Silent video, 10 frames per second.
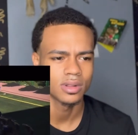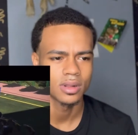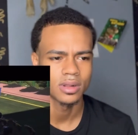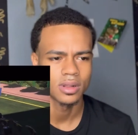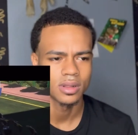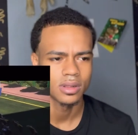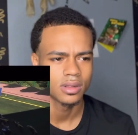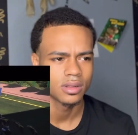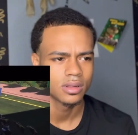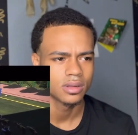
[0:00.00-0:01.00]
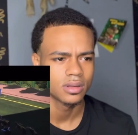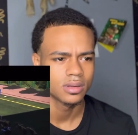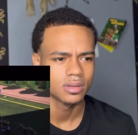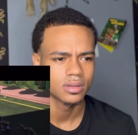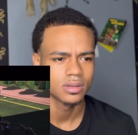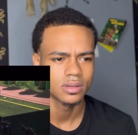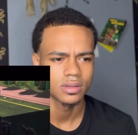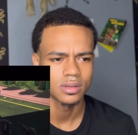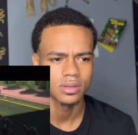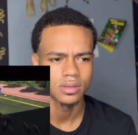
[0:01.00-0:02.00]

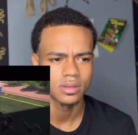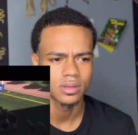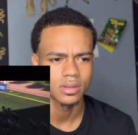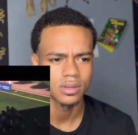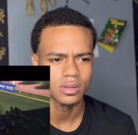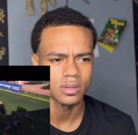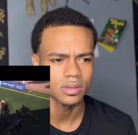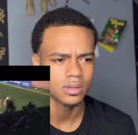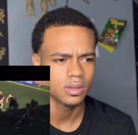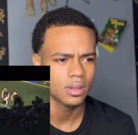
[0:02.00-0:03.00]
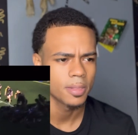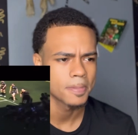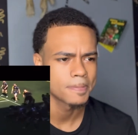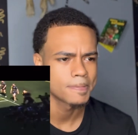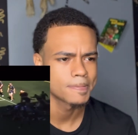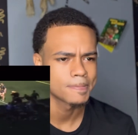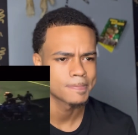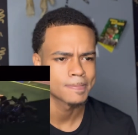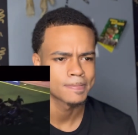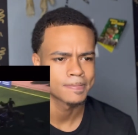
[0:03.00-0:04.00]

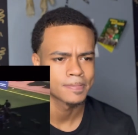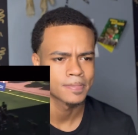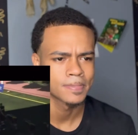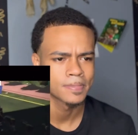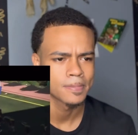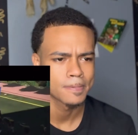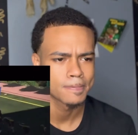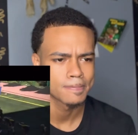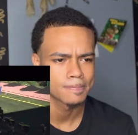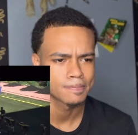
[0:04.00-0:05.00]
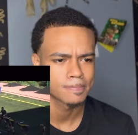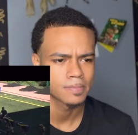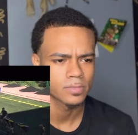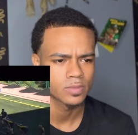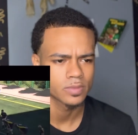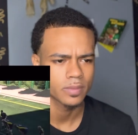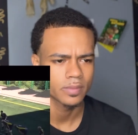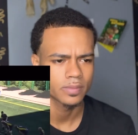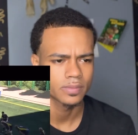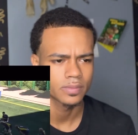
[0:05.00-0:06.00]

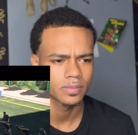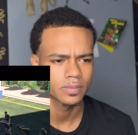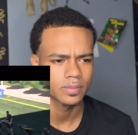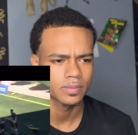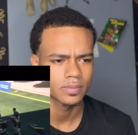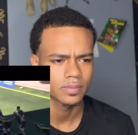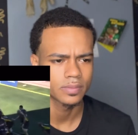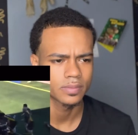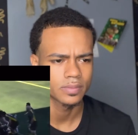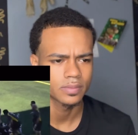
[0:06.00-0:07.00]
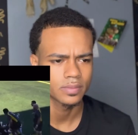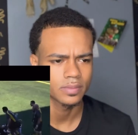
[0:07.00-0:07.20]
Nobody speaks.